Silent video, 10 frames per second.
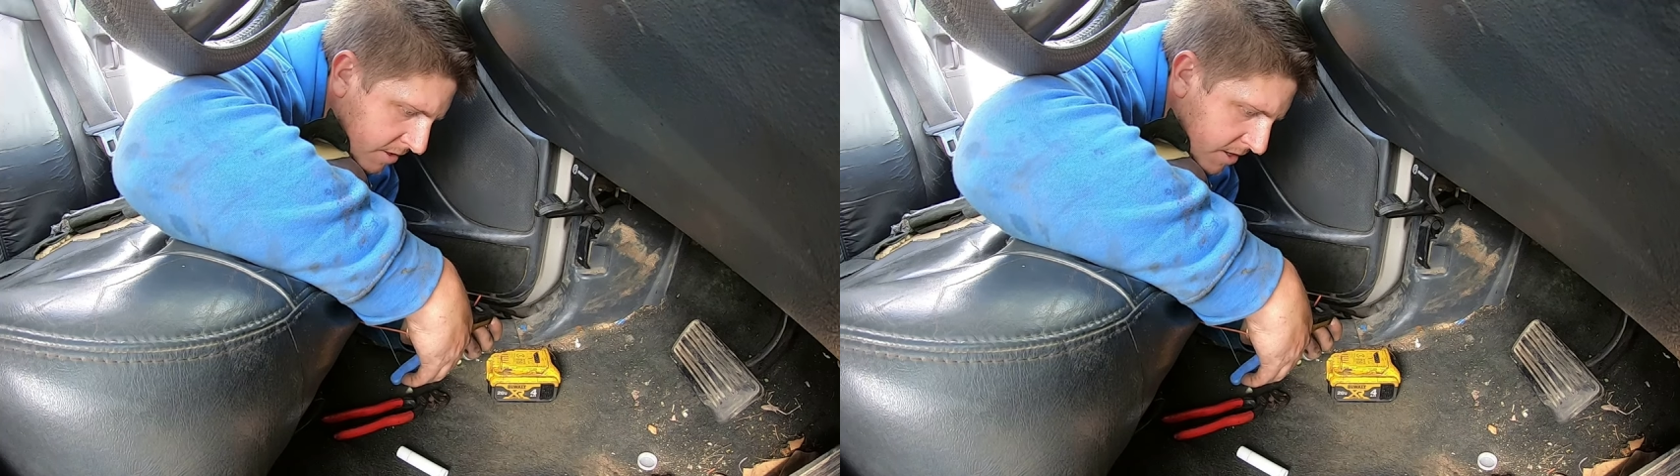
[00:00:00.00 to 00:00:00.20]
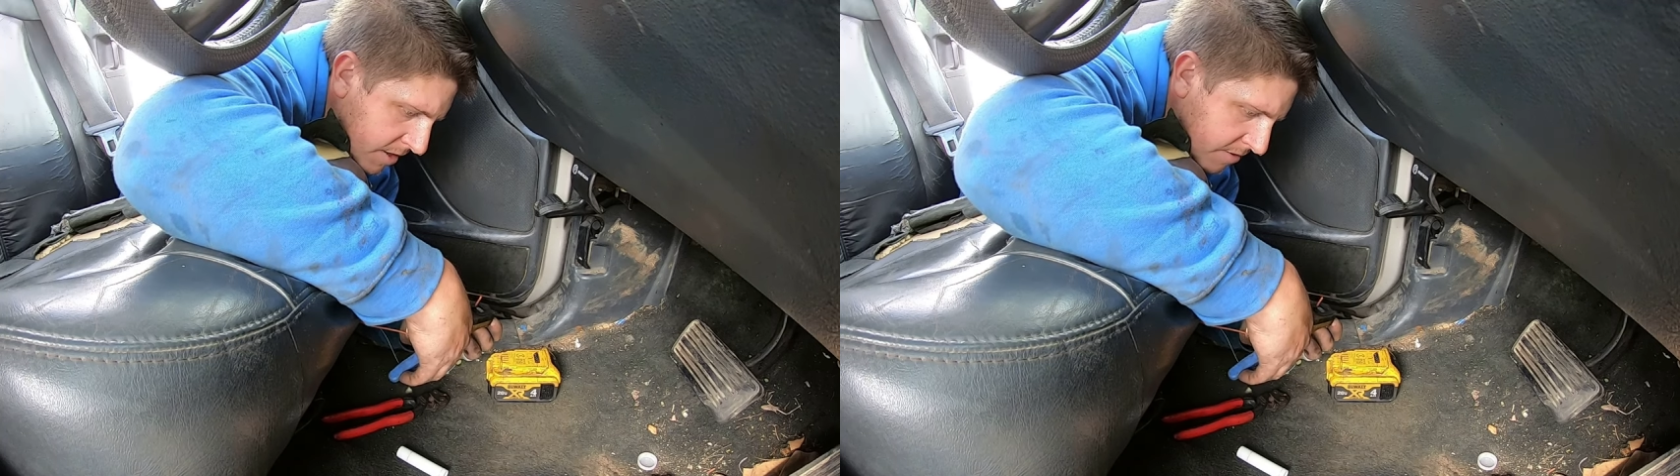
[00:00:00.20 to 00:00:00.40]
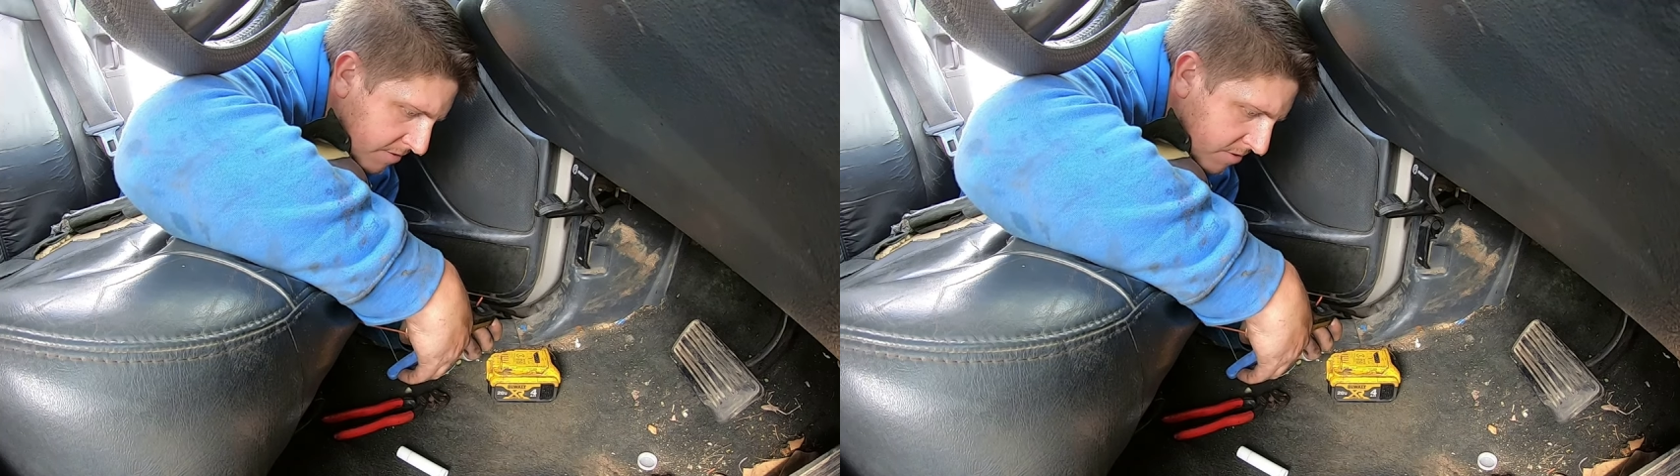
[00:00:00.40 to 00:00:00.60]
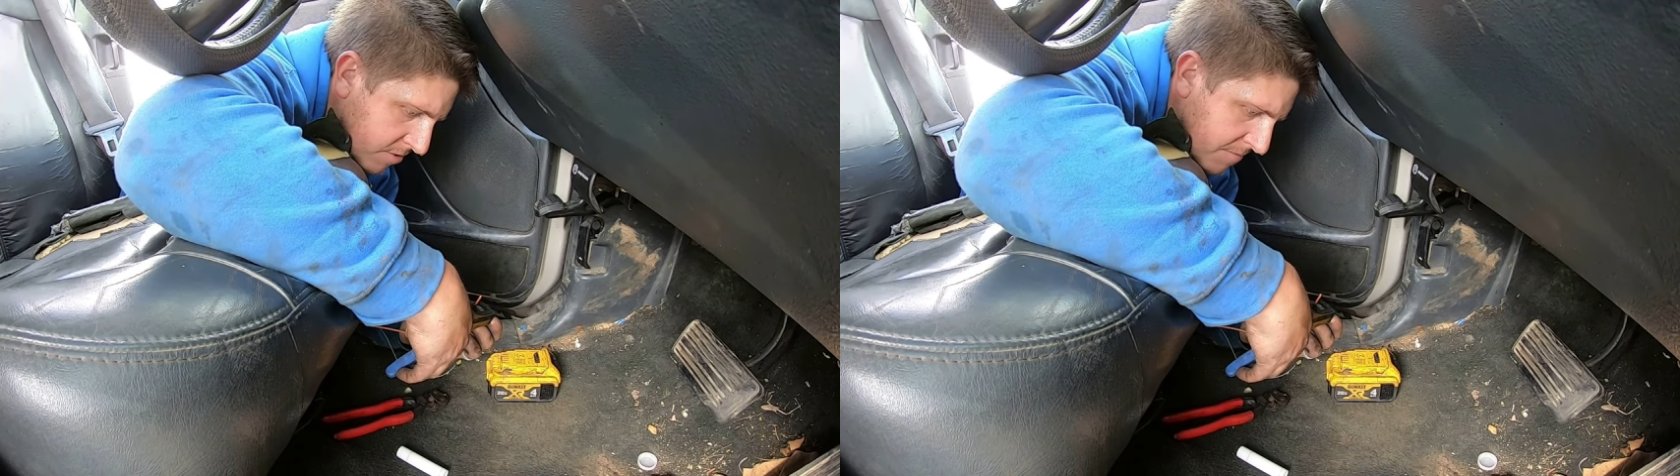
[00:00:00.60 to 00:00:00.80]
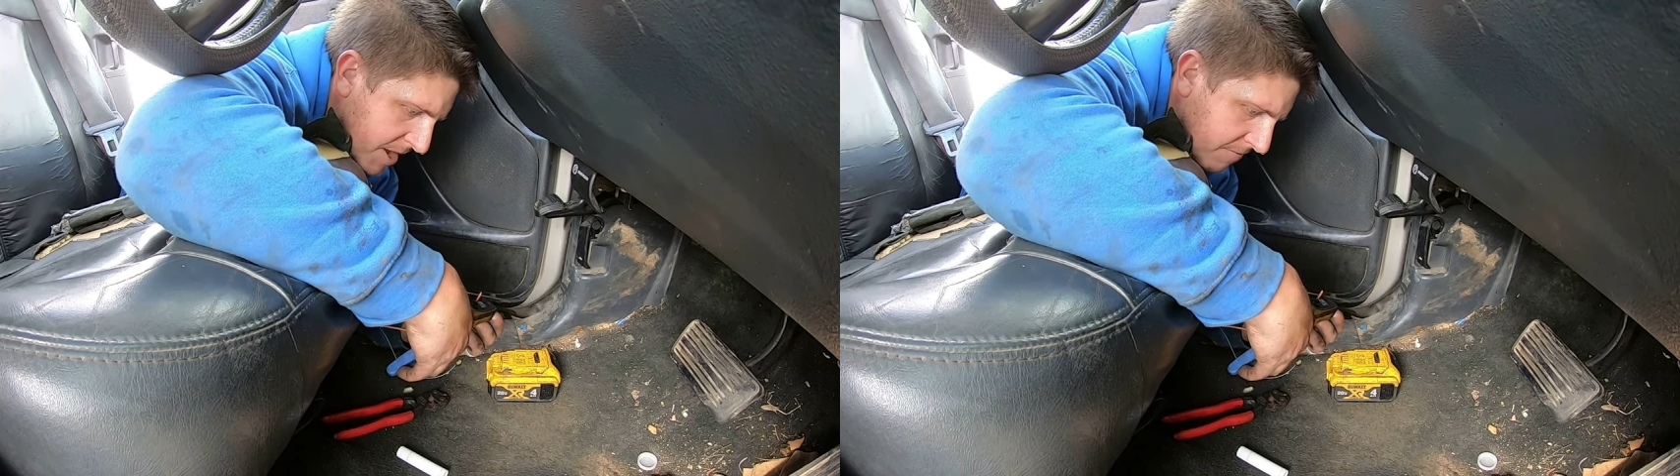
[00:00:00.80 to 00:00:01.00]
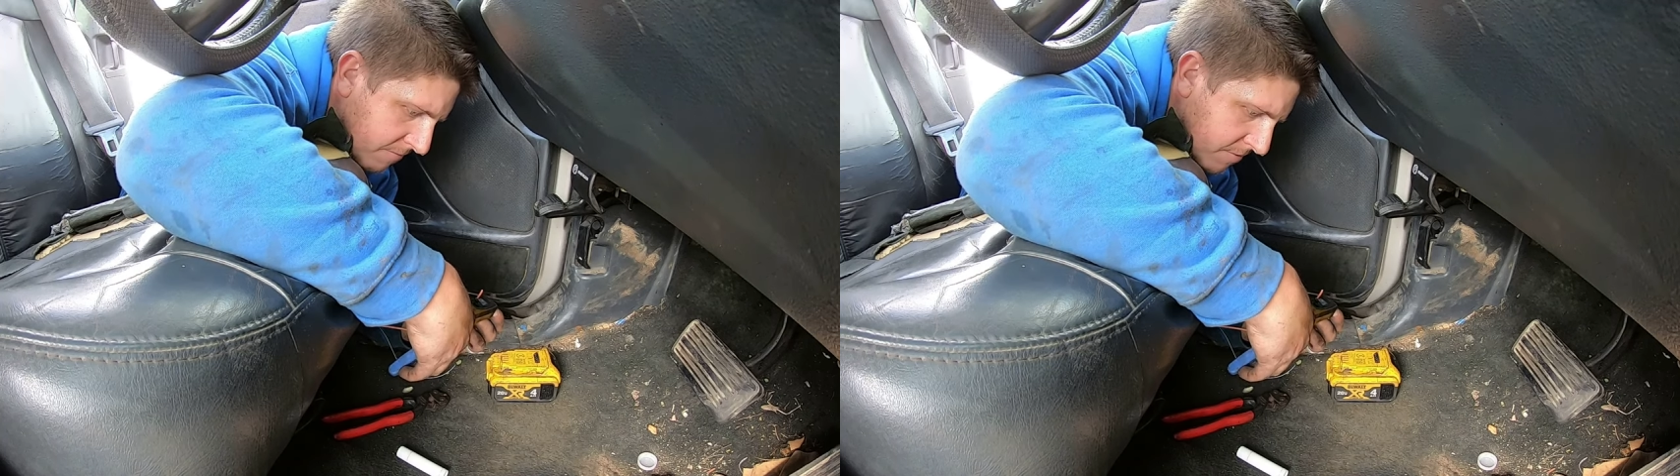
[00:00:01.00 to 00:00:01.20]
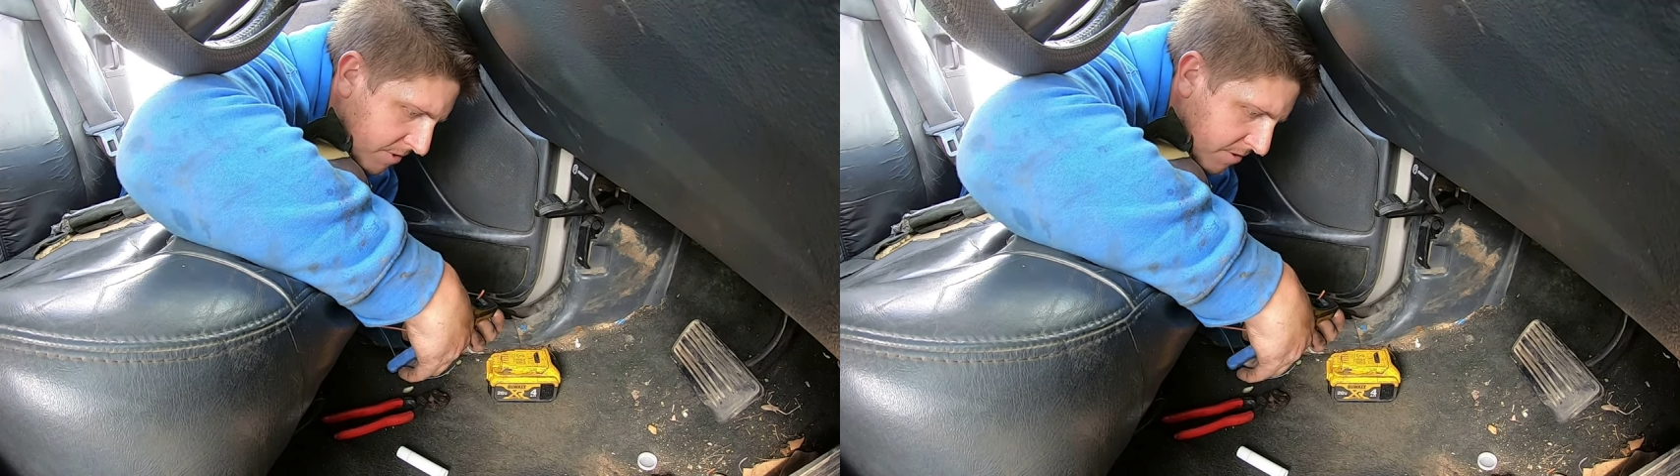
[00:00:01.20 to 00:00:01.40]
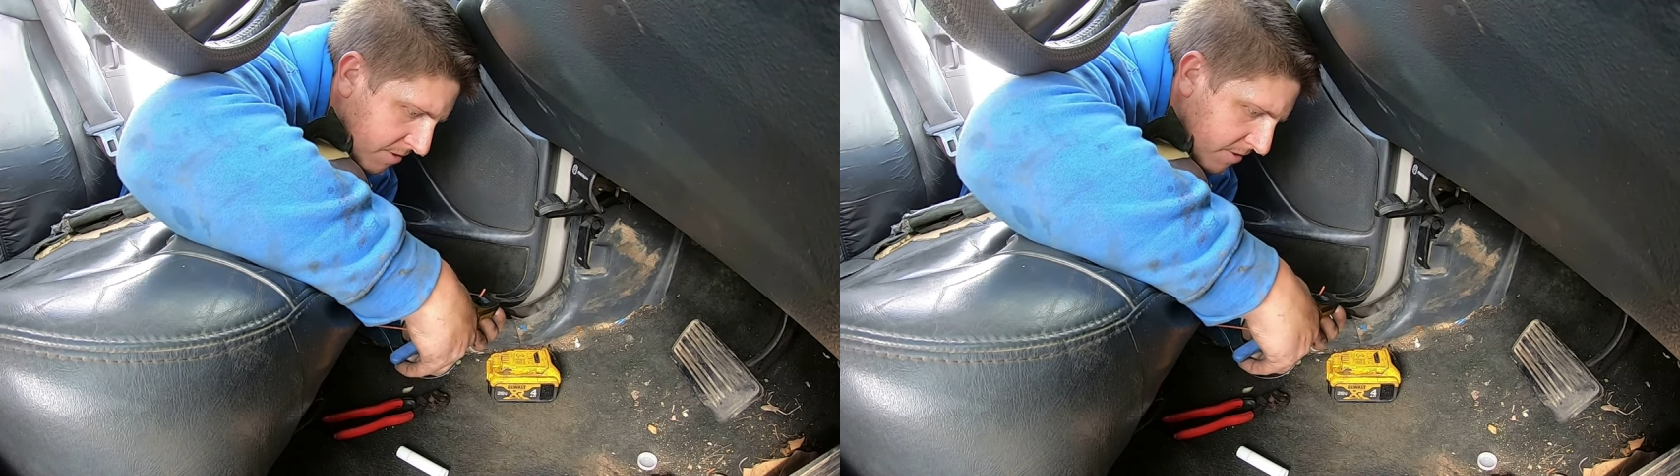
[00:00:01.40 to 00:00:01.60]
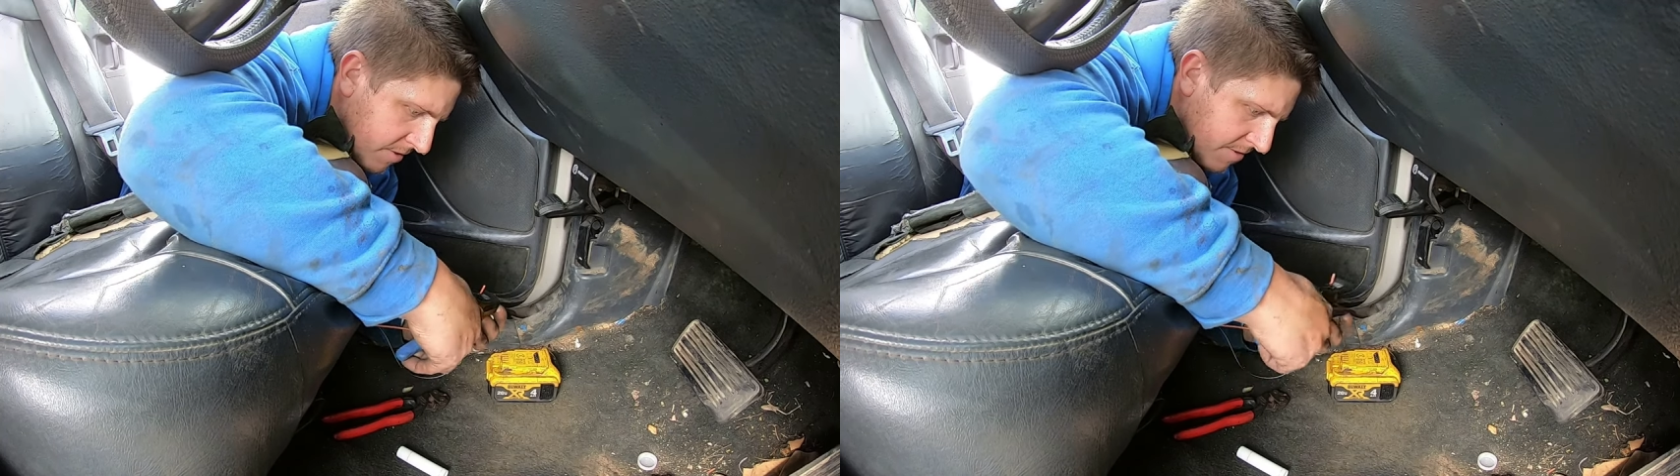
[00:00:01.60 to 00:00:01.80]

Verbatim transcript: Now there's two main, there's